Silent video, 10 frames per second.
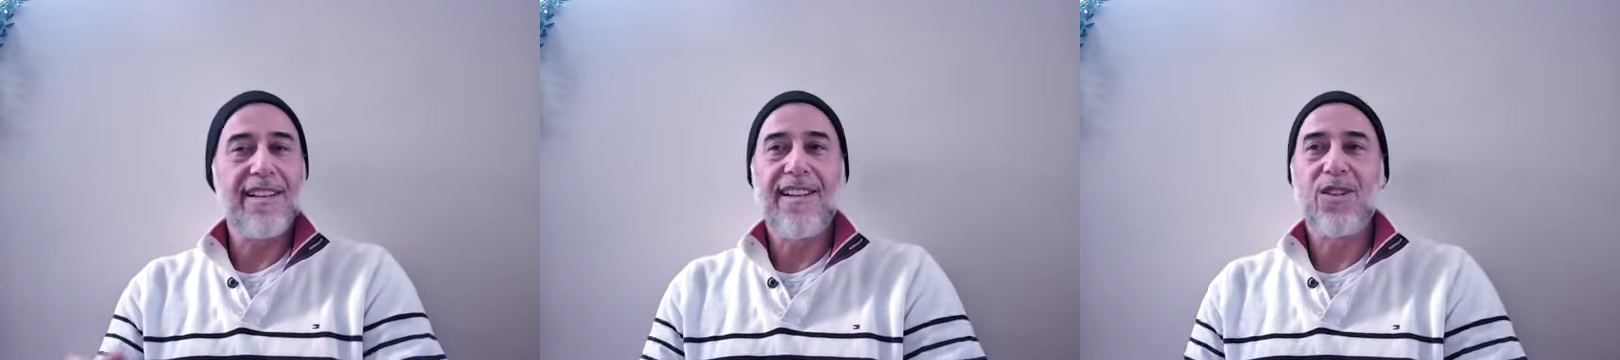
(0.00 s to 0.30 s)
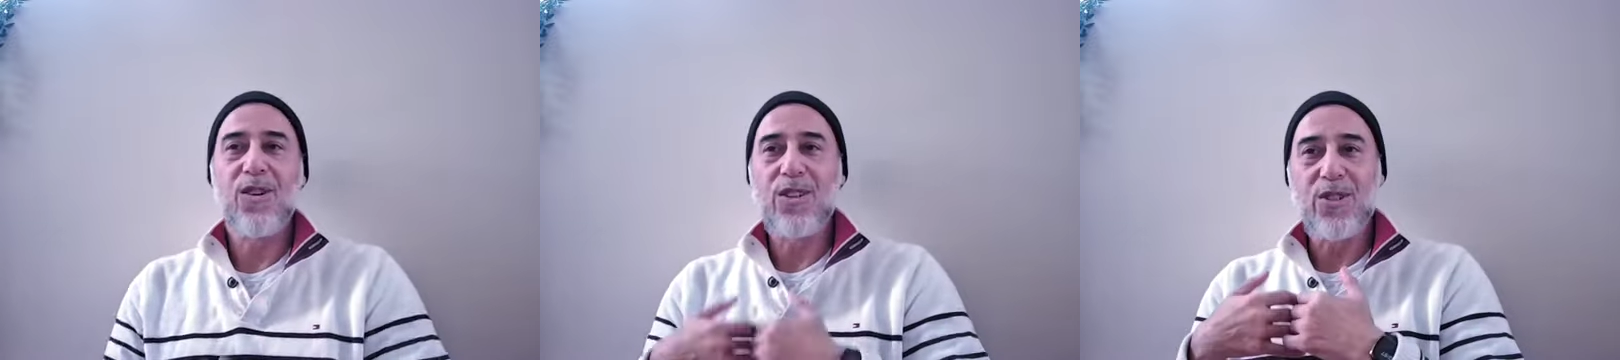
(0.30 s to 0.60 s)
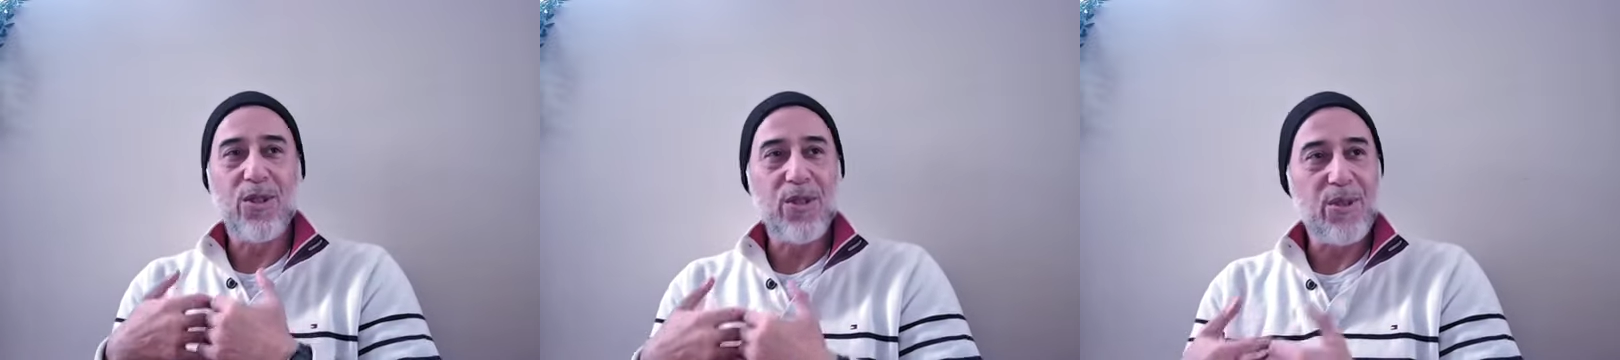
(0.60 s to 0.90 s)
and
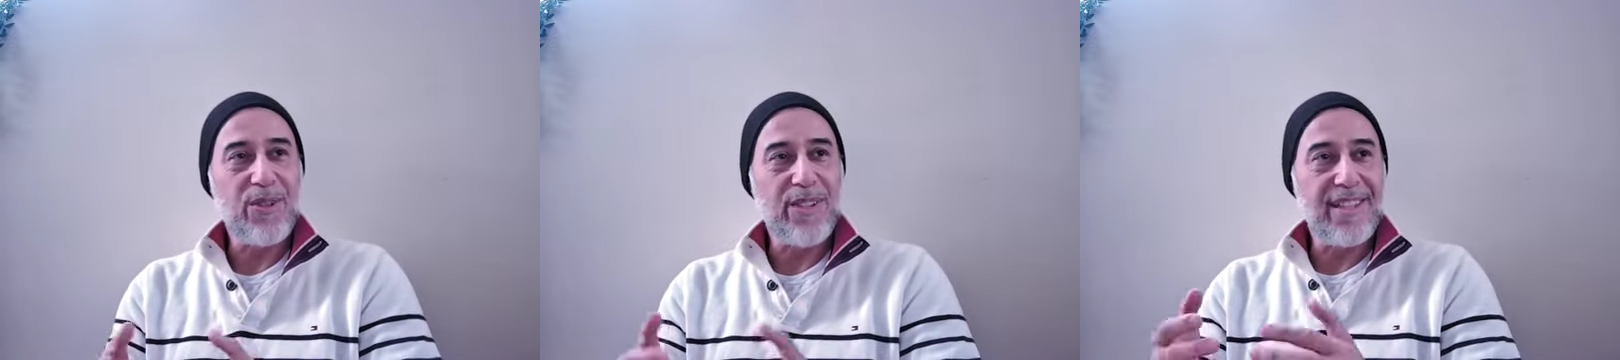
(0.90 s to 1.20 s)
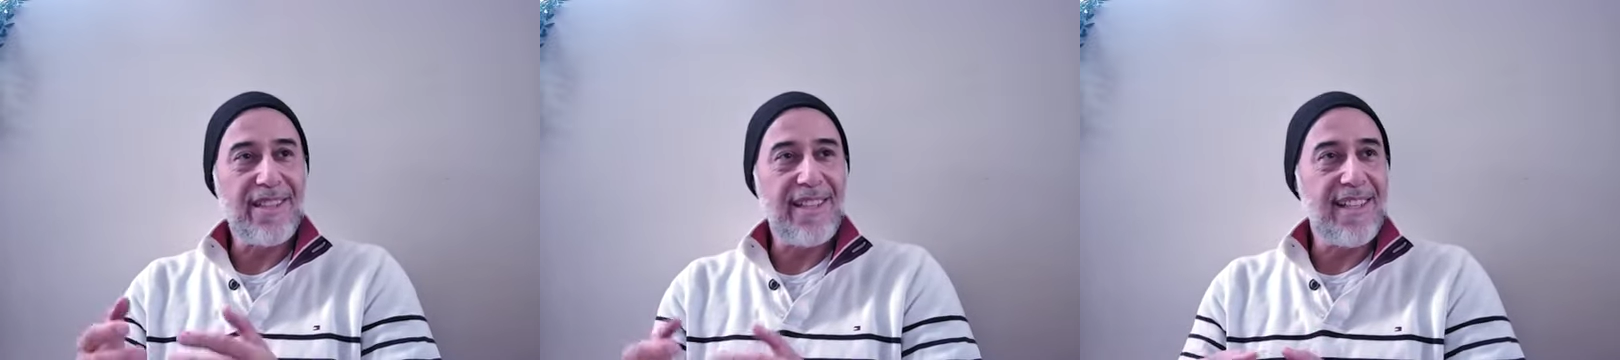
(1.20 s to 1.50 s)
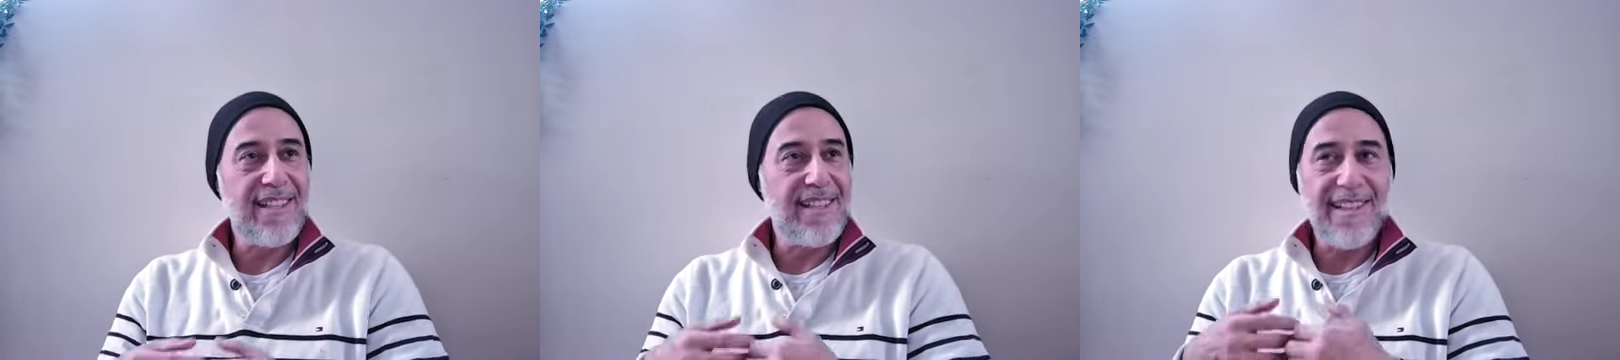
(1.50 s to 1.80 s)
also the dead
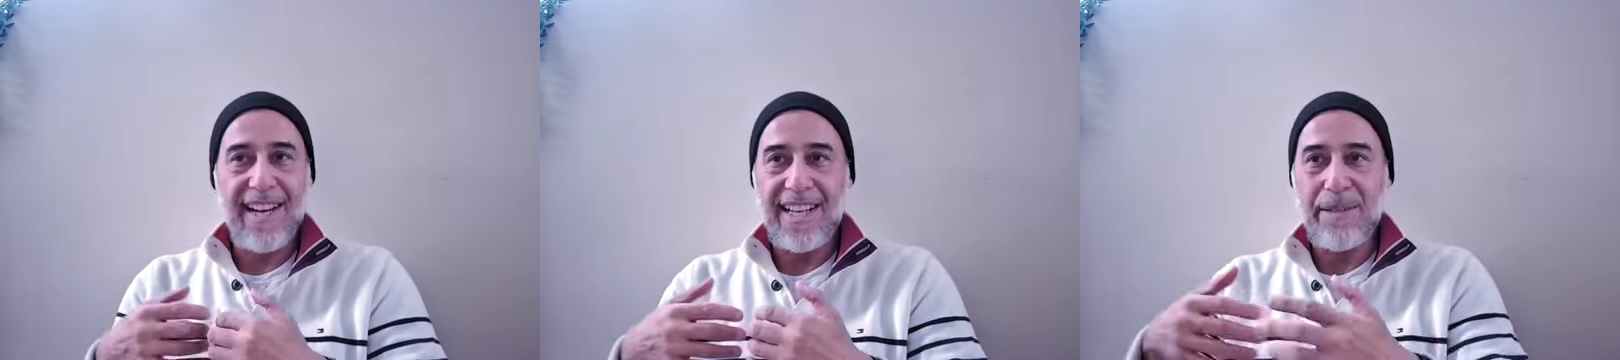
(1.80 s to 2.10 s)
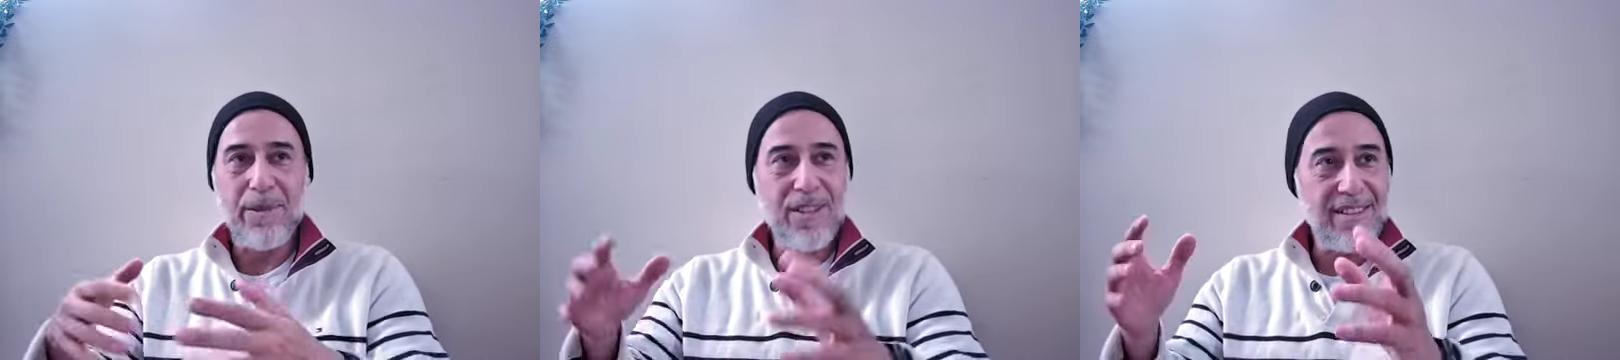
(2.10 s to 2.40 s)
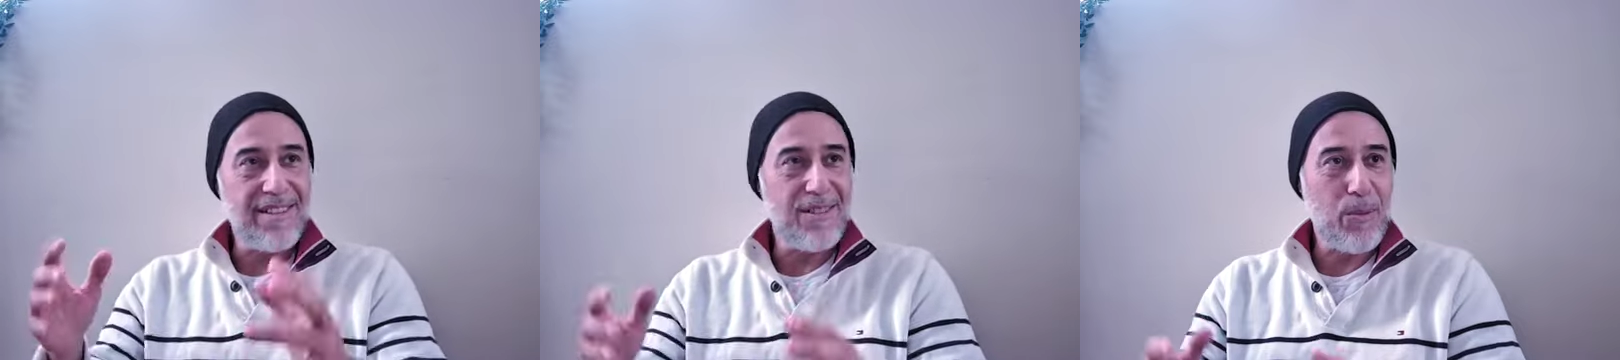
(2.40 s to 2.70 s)
animal
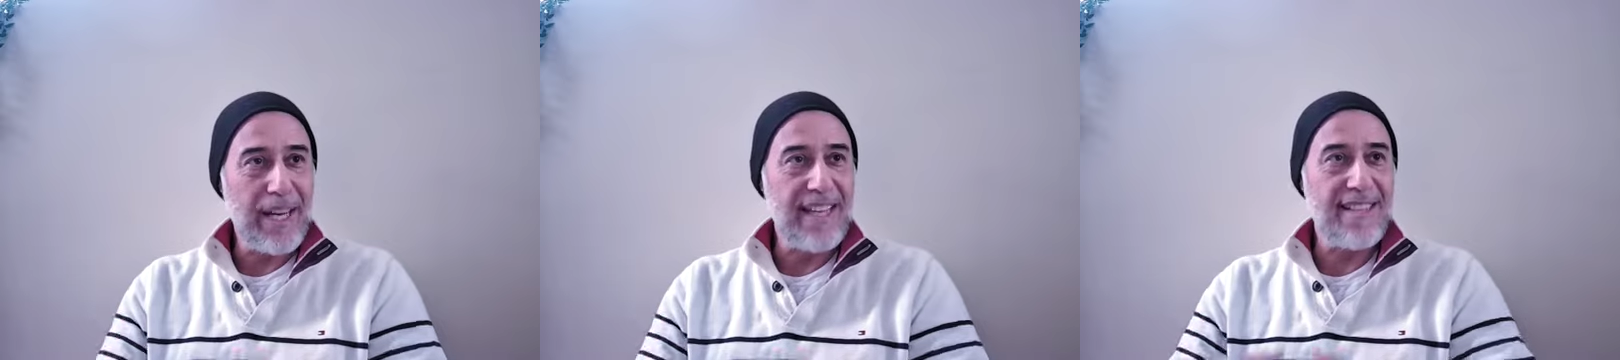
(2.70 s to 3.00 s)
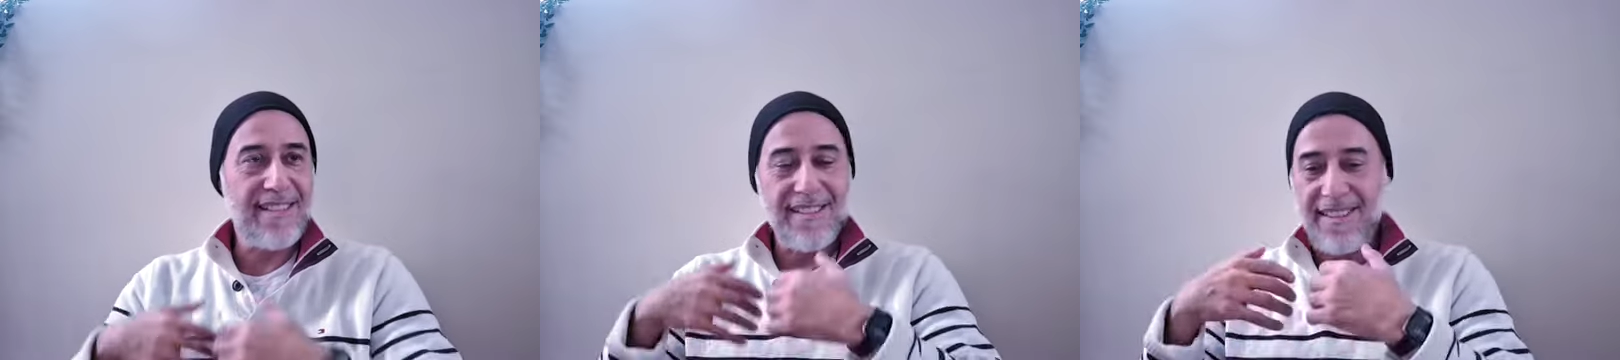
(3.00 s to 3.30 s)
waste.